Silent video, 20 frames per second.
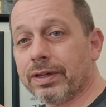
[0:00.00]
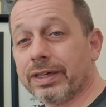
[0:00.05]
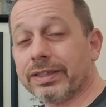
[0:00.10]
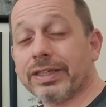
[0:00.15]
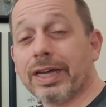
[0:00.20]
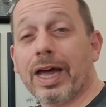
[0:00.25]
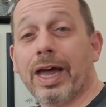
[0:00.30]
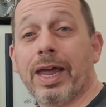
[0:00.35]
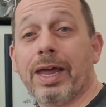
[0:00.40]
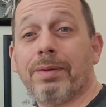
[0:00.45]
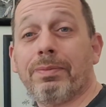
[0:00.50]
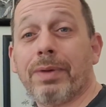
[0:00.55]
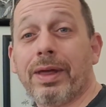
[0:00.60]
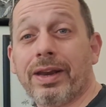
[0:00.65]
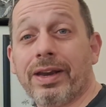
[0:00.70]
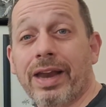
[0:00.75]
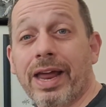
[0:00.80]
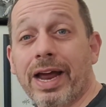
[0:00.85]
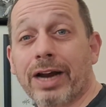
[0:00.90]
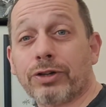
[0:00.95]
Because I am
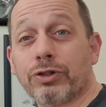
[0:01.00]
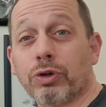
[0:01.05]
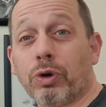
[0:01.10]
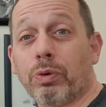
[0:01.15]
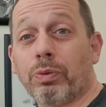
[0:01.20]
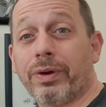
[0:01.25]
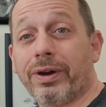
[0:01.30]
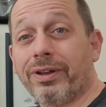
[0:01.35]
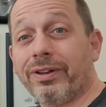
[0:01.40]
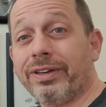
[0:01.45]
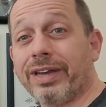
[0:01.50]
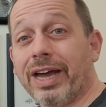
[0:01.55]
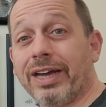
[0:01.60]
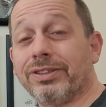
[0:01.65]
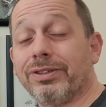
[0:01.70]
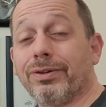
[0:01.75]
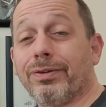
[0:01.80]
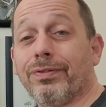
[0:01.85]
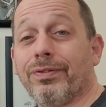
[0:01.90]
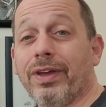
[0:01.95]
an actual real
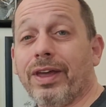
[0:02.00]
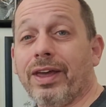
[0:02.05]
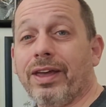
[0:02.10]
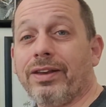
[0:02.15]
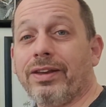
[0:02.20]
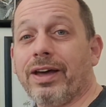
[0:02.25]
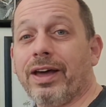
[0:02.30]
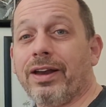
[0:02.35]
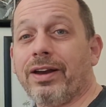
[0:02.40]
Dazzler fan.